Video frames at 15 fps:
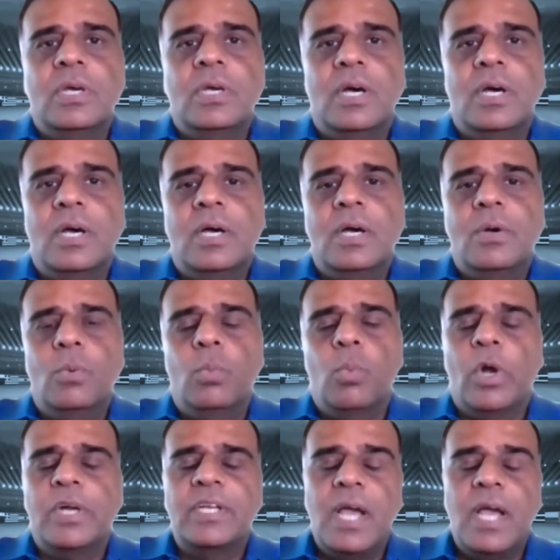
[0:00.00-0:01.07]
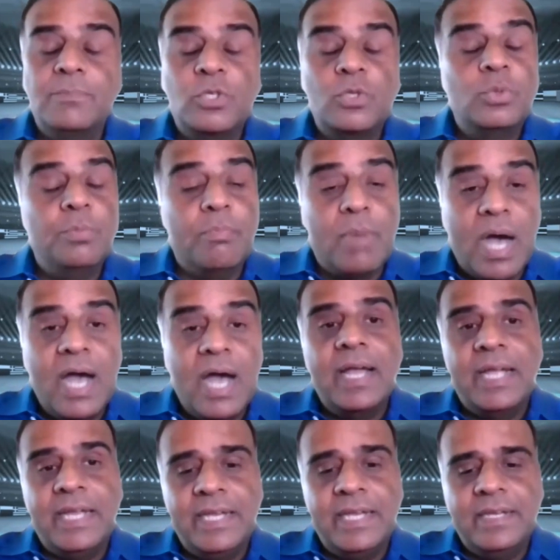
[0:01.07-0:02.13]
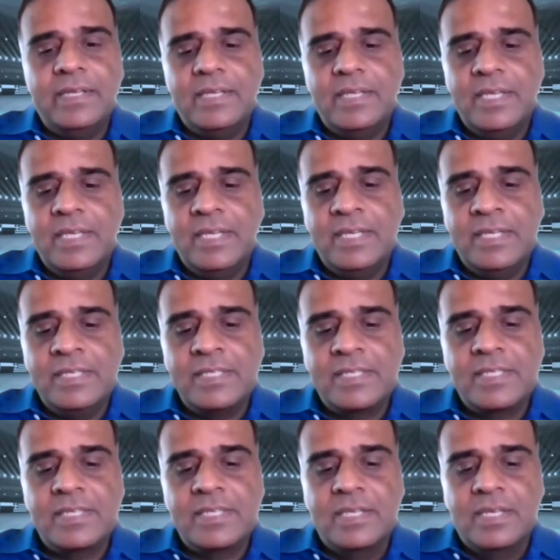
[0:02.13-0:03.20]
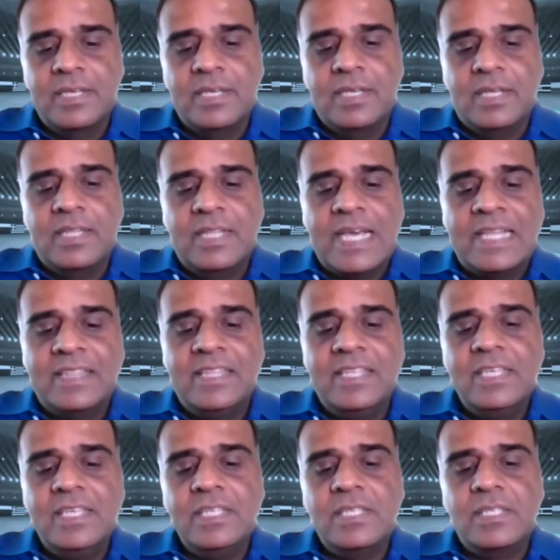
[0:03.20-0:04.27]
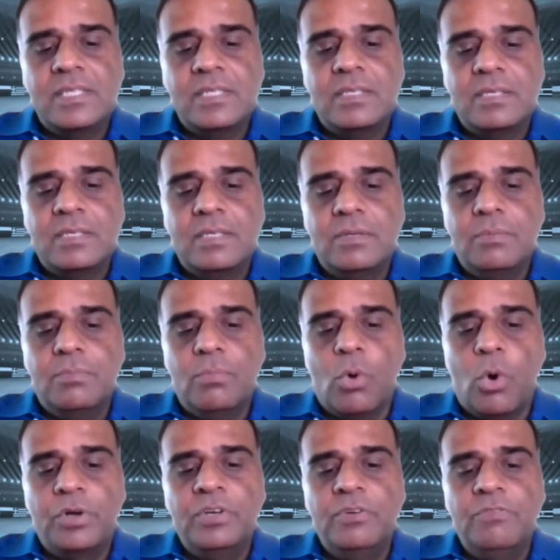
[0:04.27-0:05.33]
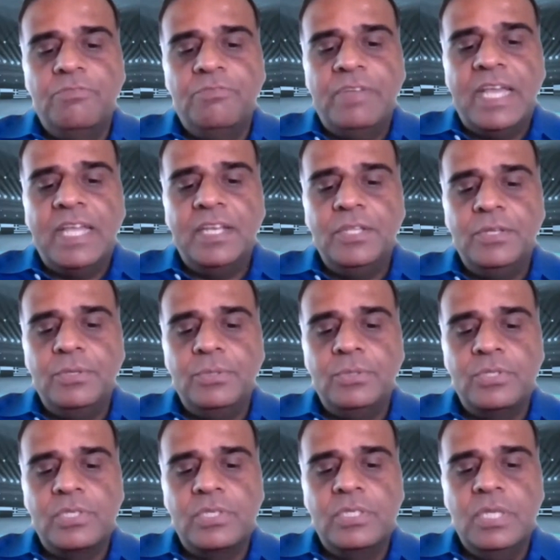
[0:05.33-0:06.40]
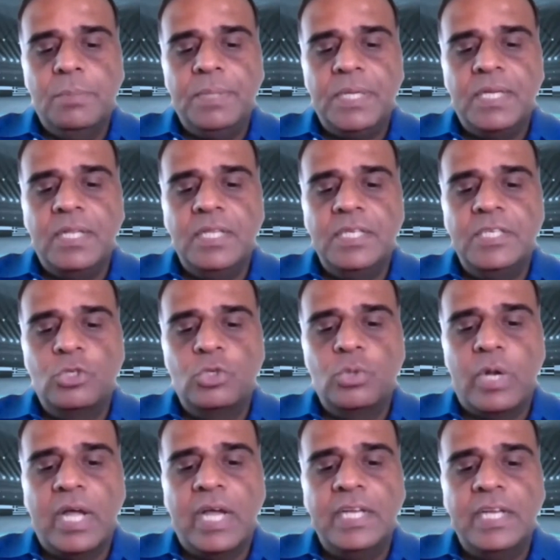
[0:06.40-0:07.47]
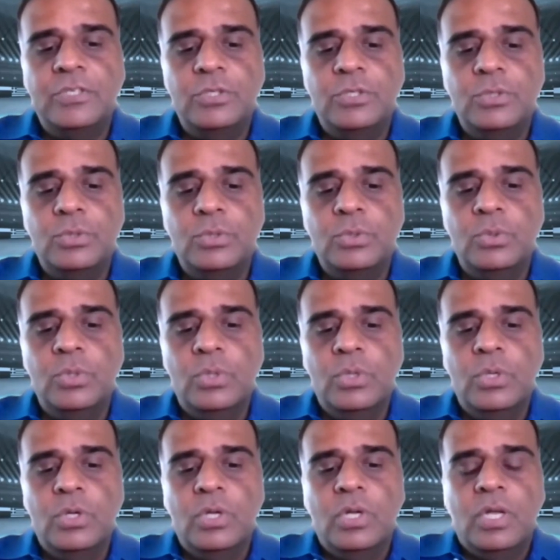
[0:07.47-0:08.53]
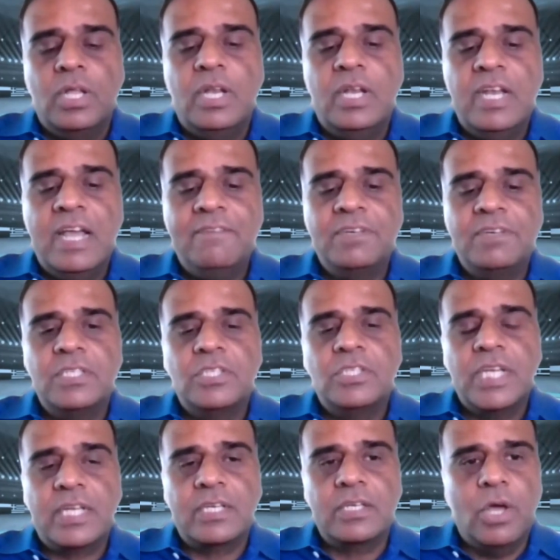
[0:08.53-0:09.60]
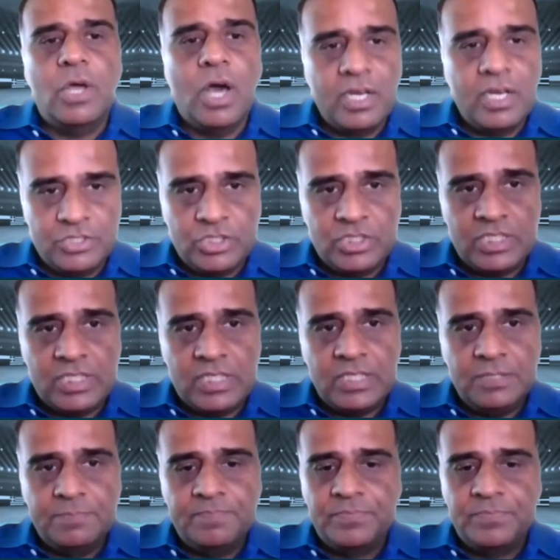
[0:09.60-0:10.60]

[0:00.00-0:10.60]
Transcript: what comes to mind is that these modern venues typically try to leverage technology